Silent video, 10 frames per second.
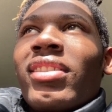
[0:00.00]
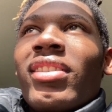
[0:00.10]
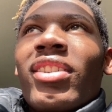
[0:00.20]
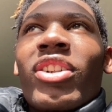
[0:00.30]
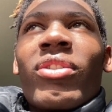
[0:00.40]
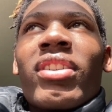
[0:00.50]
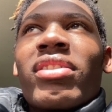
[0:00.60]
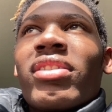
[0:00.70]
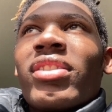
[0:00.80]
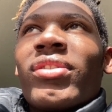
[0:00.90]
the
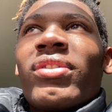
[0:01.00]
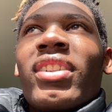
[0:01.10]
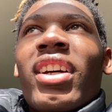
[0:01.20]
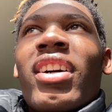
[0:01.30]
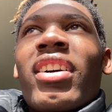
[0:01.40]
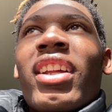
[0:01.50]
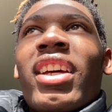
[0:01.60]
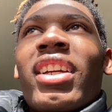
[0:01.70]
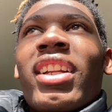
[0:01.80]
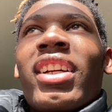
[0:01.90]
aggressiveness and all
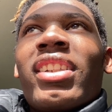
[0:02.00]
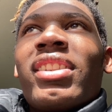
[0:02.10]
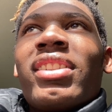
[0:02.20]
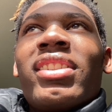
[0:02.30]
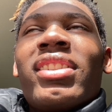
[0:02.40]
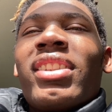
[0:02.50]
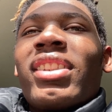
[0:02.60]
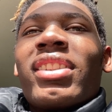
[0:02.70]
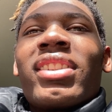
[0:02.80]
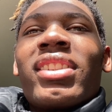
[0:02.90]
that, like
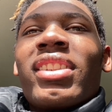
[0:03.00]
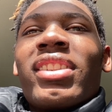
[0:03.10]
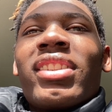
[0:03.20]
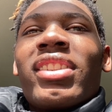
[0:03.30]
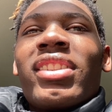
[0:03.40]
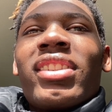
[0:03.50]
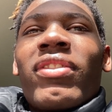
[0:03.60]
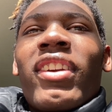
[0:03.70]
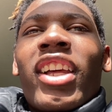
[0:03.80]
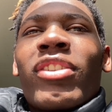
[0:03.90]
it's it's it's
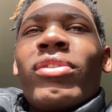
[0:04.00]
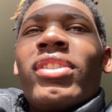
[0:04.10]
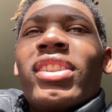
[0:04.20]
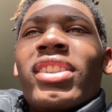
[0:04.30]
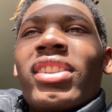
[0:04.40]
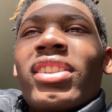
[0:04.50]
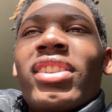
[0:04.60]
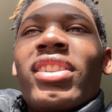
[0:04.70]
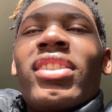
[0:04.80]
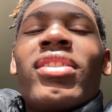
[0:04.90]
like you just
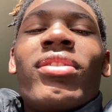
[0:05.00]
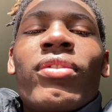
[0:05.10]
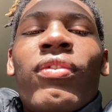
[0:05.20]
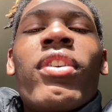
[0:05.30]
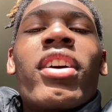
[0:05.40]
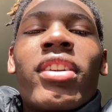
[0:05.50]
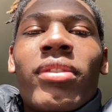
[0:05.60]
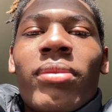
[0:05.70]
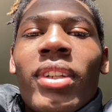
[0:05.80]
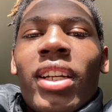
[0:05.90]
fuck
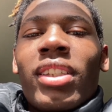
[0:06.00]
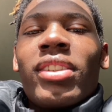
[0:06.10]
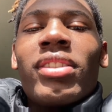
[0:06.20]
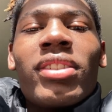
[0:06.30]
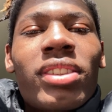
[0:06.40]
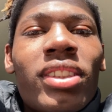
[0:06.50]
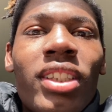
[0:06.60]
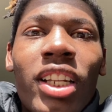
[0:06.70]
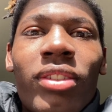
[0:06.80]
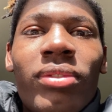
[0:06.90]
him. Like, you know what I'm
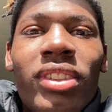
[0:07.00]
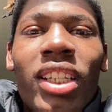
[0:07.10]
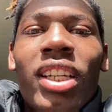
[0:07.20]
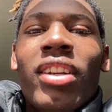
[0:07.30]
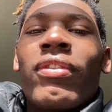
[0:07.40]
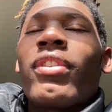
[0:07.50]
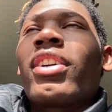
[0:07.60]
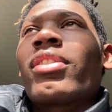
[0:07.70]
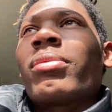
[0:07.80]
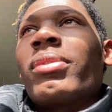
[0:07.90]
saying? Like you saying
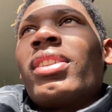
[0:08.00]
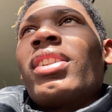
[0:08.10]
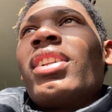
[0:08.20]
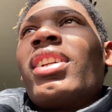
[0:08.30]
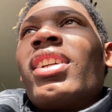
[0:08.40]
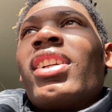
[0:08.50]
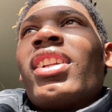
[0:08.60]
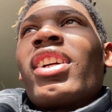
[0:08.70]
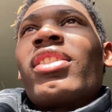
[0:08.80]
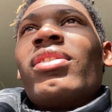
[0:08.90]
fuck him.
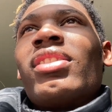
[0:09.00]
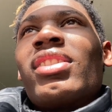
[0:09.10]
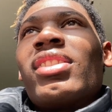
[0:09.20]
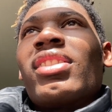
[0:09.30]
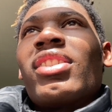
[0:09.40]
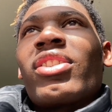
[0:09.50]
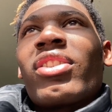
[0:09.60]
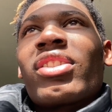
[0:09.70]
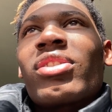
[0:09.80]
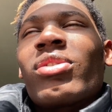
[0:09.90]
And like you just
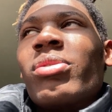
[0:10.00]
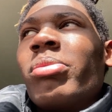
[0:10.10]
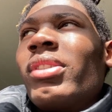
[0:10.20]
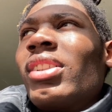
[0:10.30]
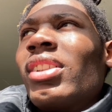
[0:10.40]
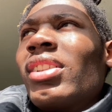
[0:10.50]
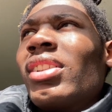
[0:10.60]
aggressive with me.